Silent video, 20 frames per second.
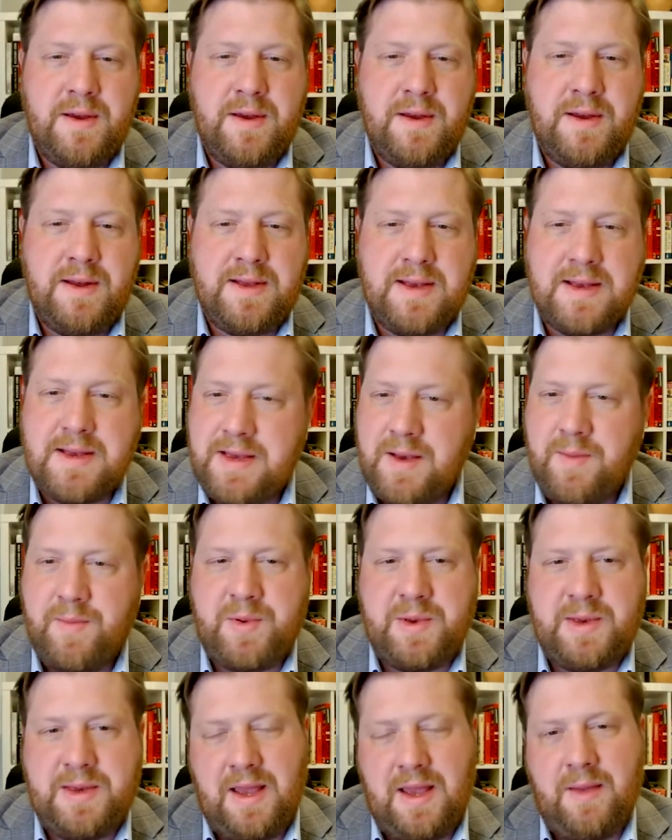It's a simple
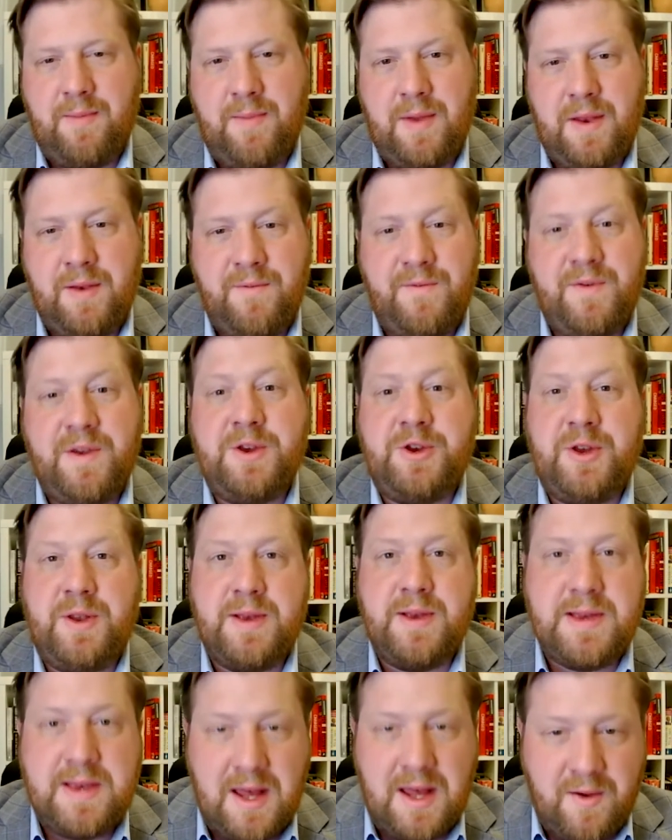statement, a vision, a
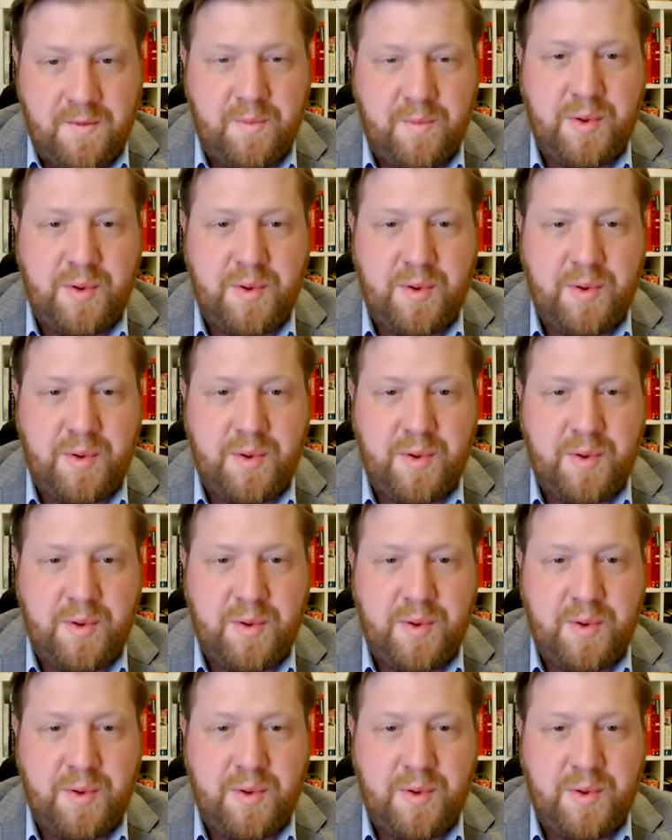set of